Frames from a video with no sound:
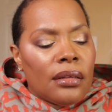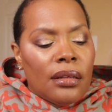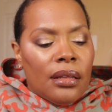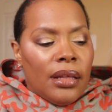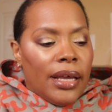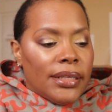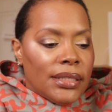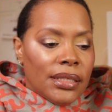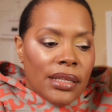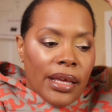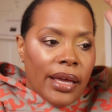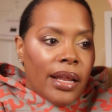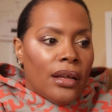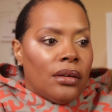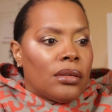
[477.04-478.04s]
that's
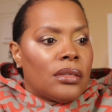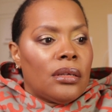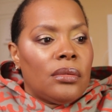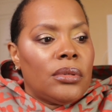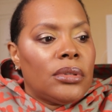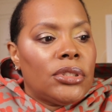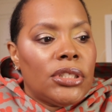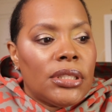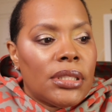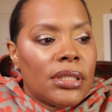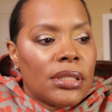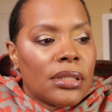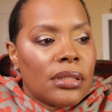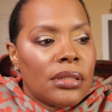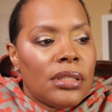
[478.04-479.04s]
that oh so we'll
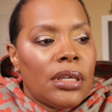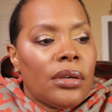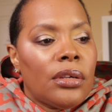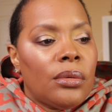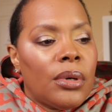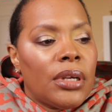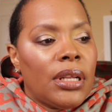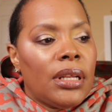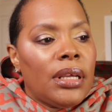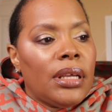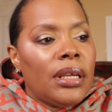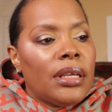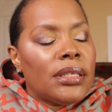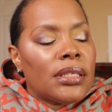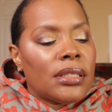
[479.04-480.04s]
just tell you what it
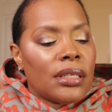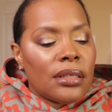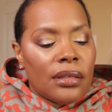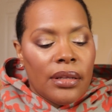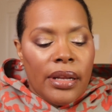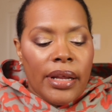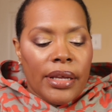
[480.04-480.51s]
is that